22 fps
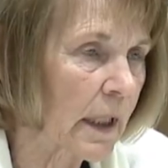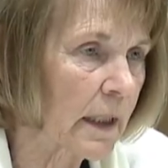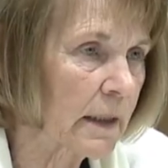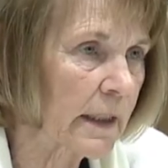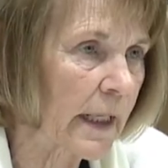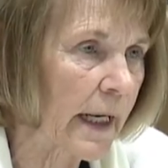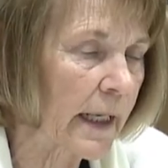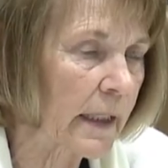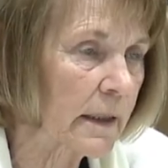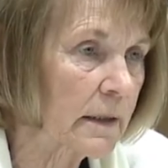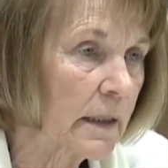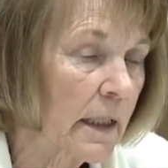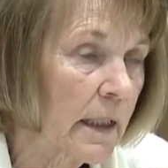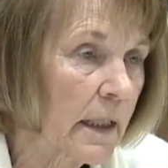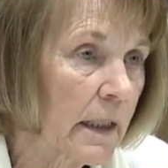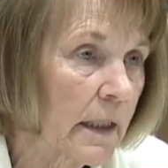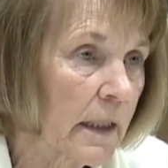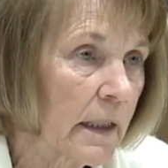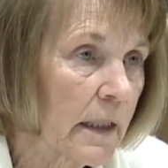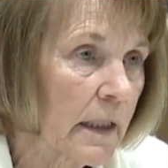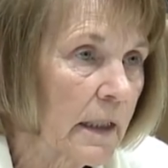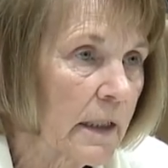on that,
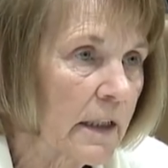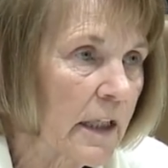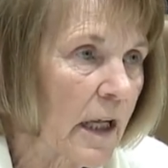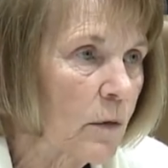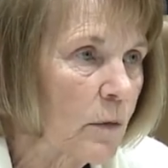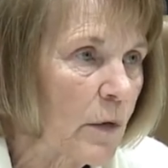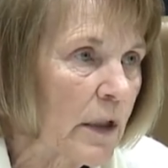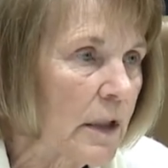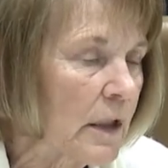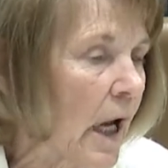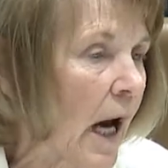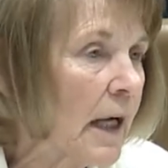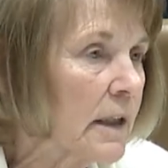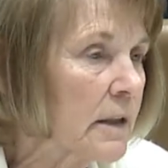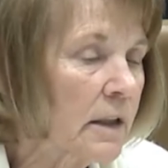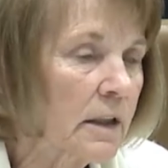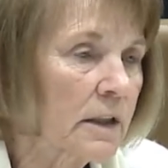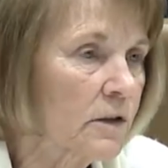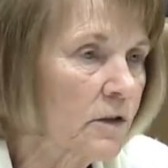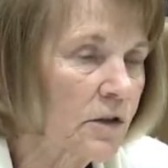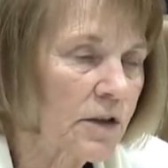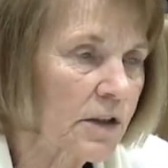that we not
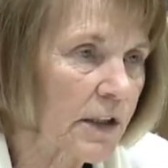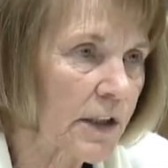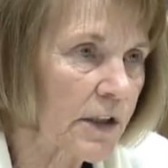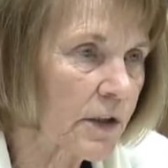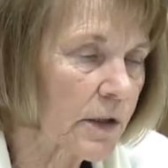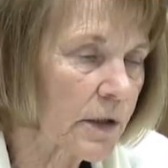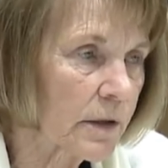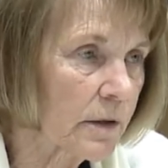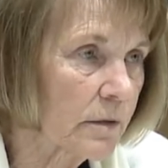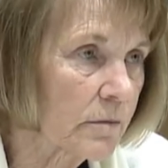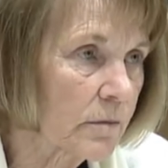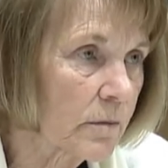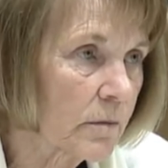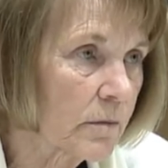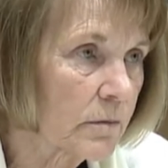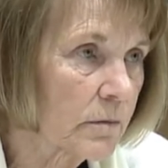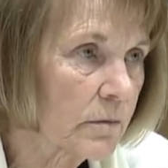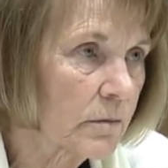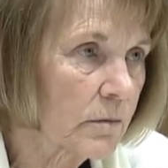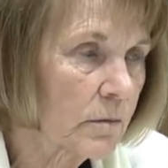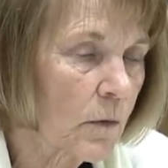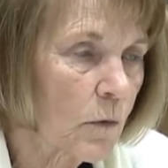consider
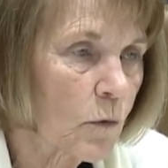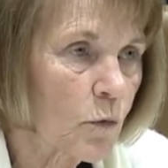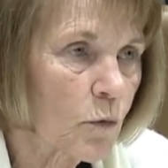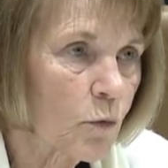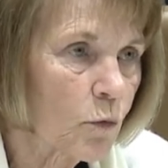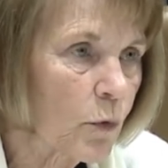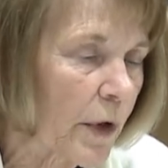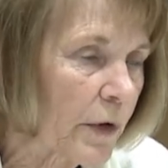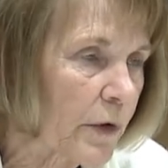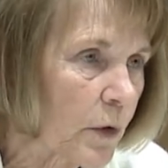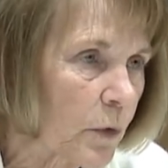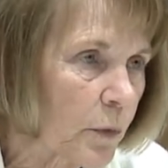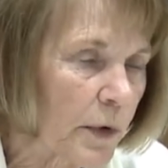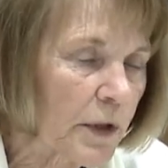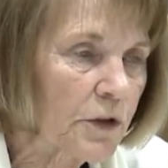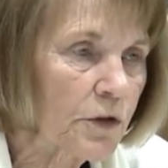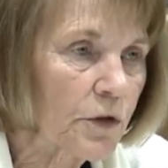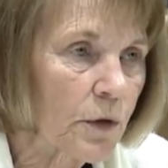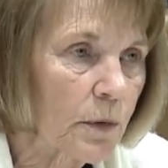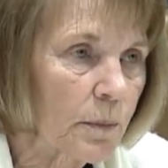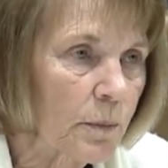whether rich or